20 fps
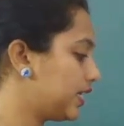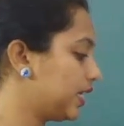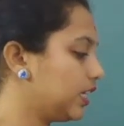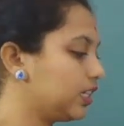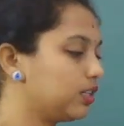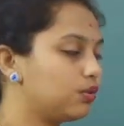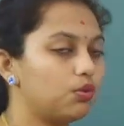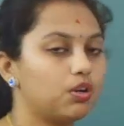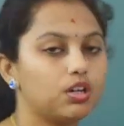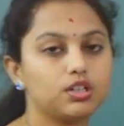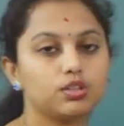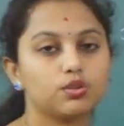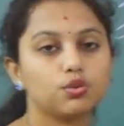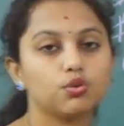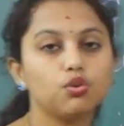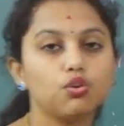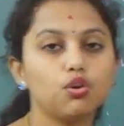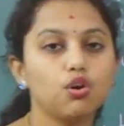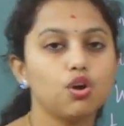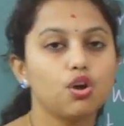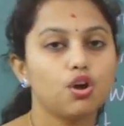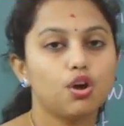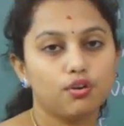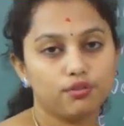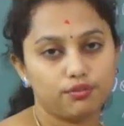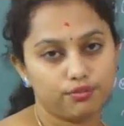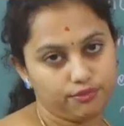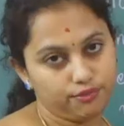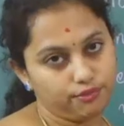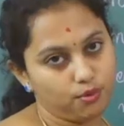is equal to
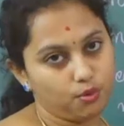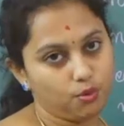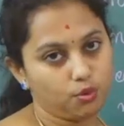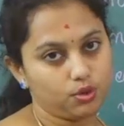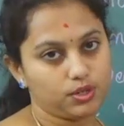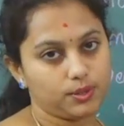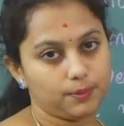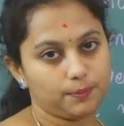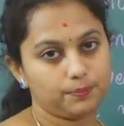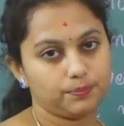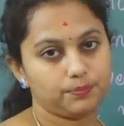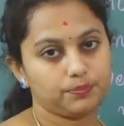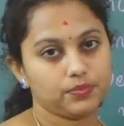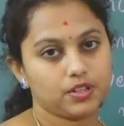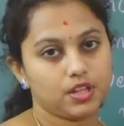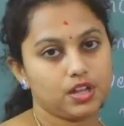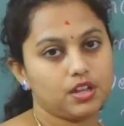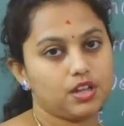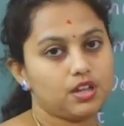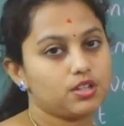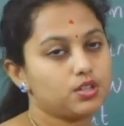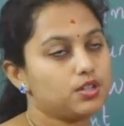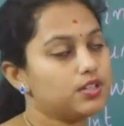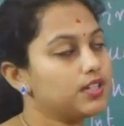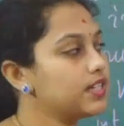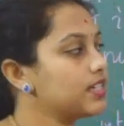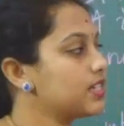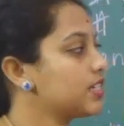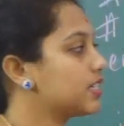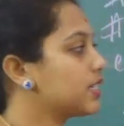4. So
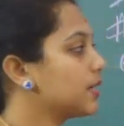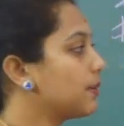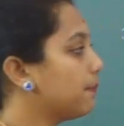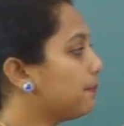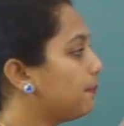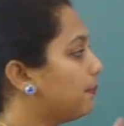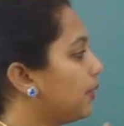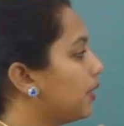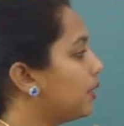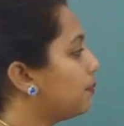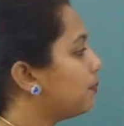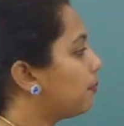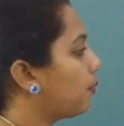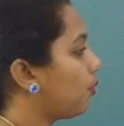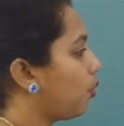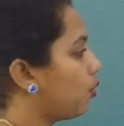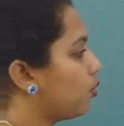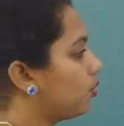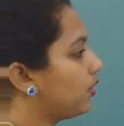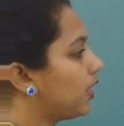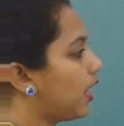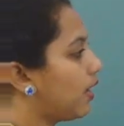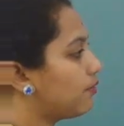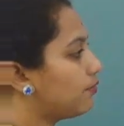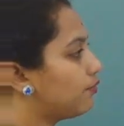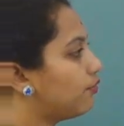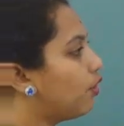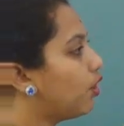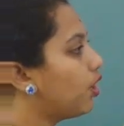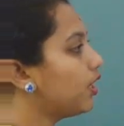this is a simple
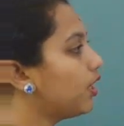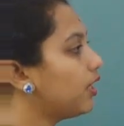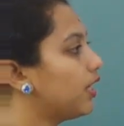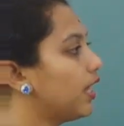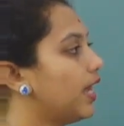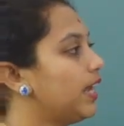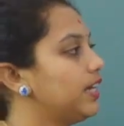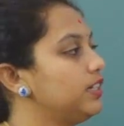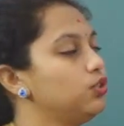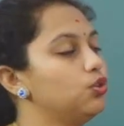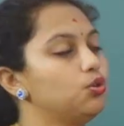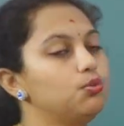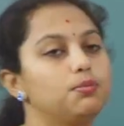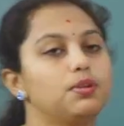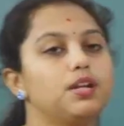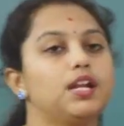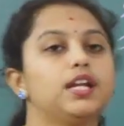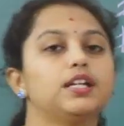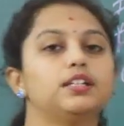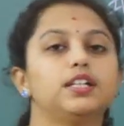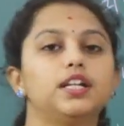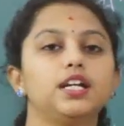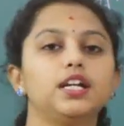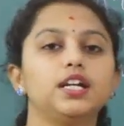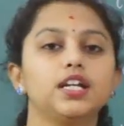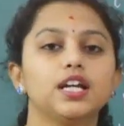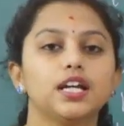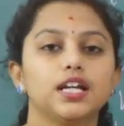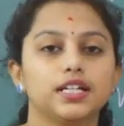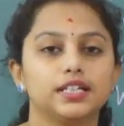program for
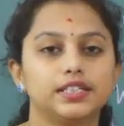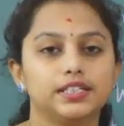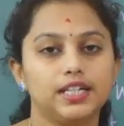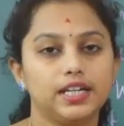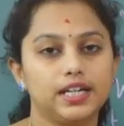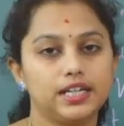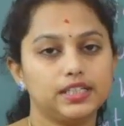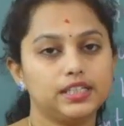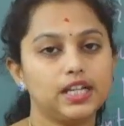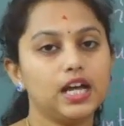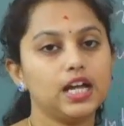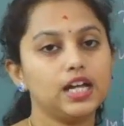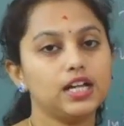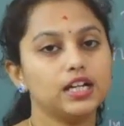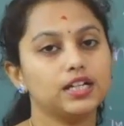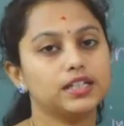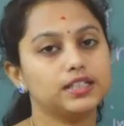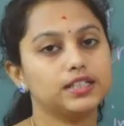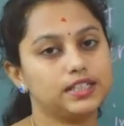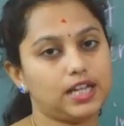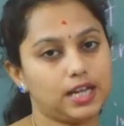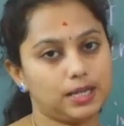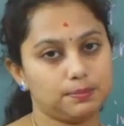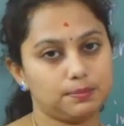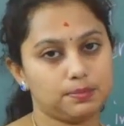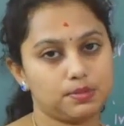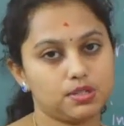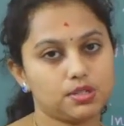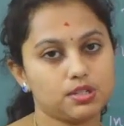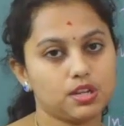enumerated data
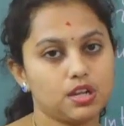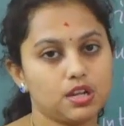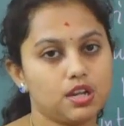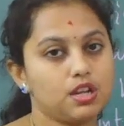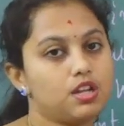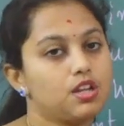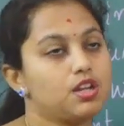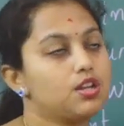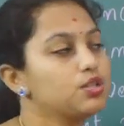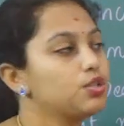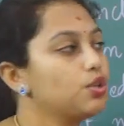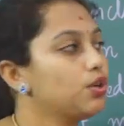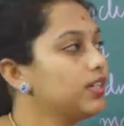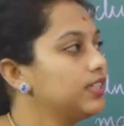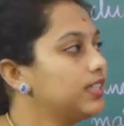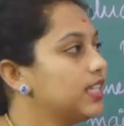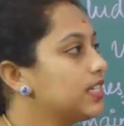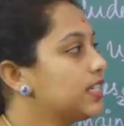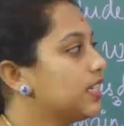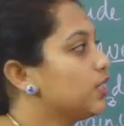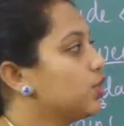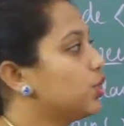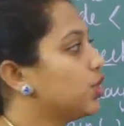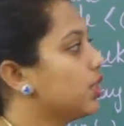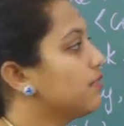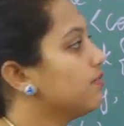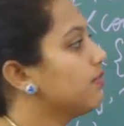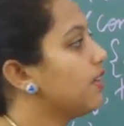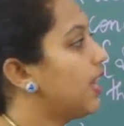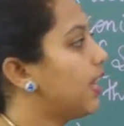types. So in this
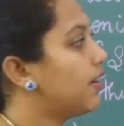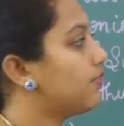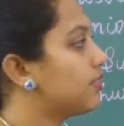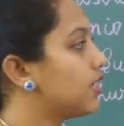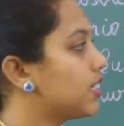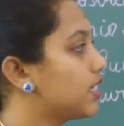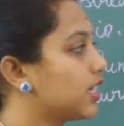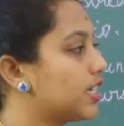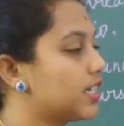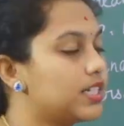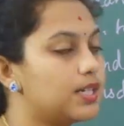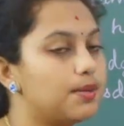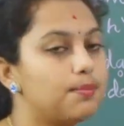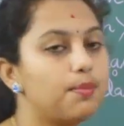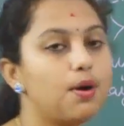session we have discussed